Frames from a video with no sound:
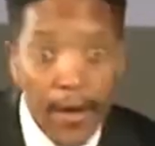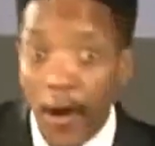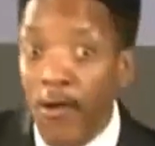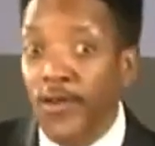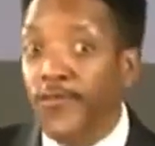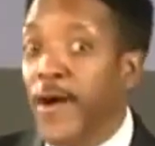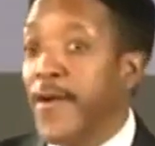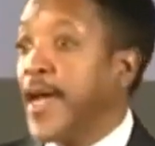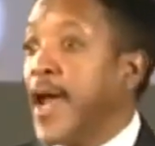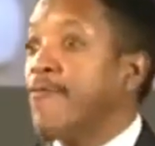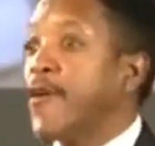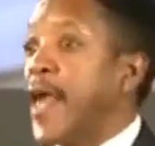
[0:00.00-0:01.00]
Notice
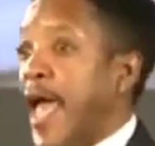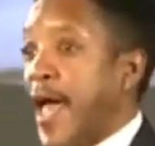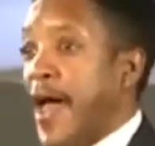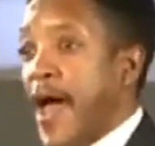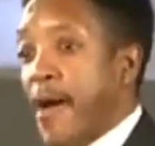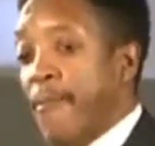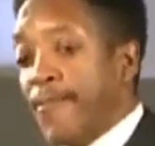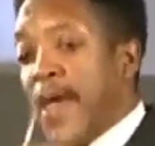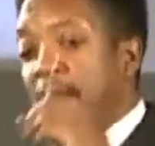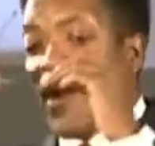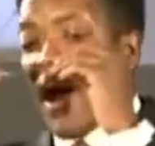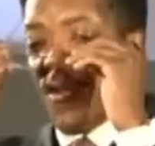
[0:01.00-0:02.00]
very carefully. But
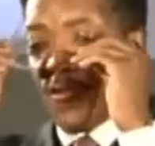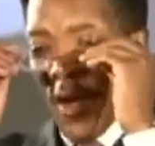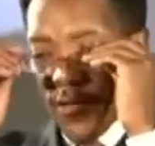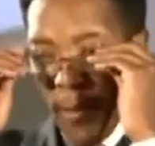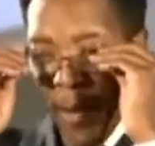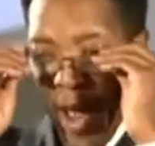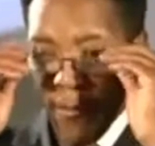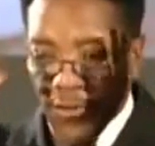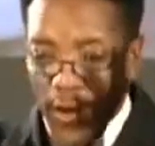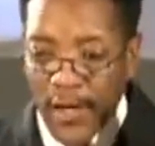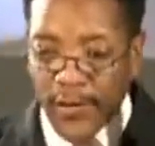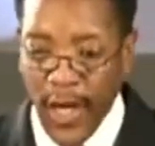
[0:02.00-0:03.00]
then notice what the
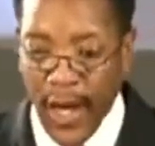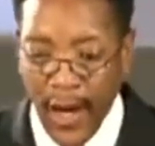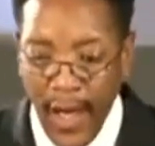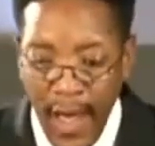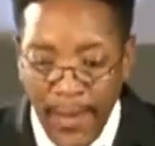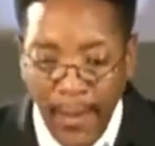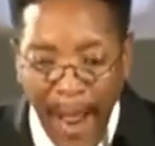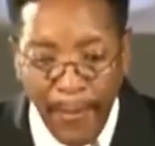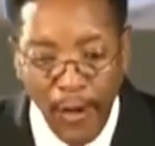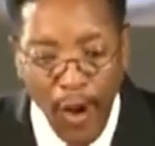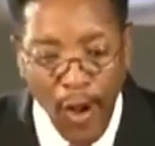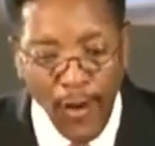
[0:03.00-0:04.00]
Bible says here. The
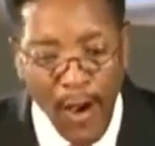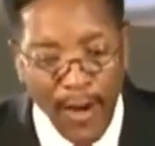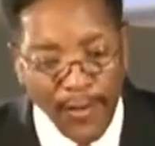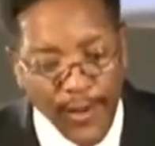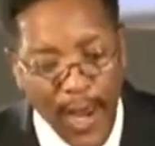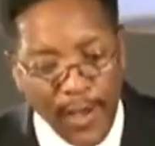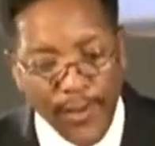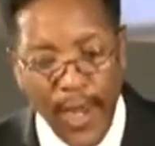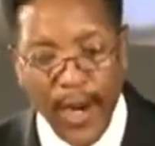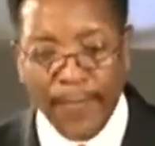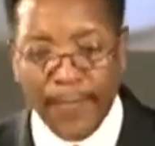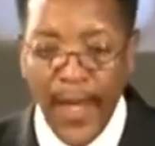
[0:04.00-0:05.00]
Bible goes on and says
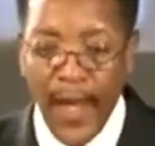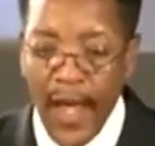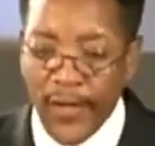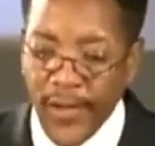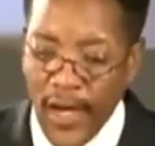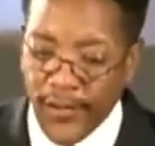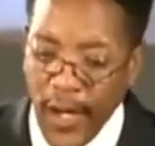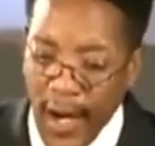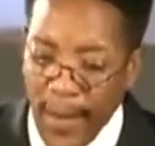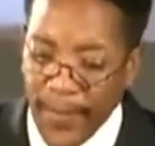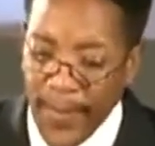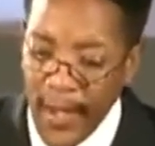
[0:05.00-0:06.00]
here, it says
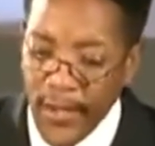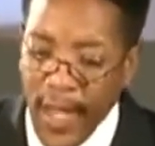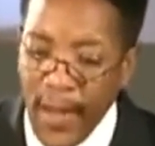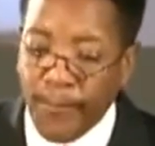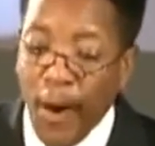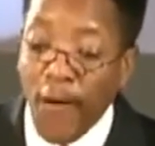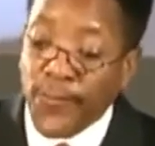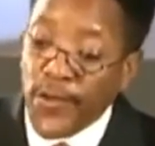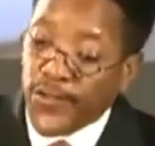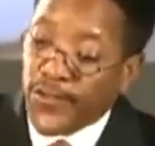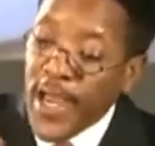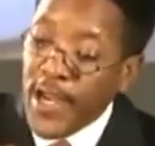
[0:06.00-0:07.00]
here, to give both
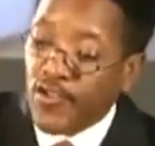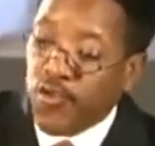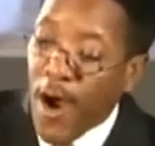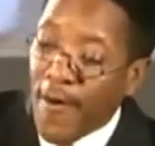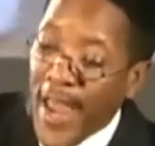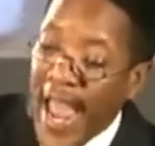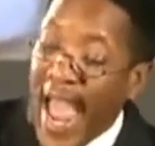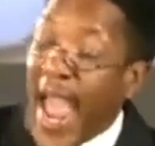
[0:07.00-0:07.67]
the sanctuary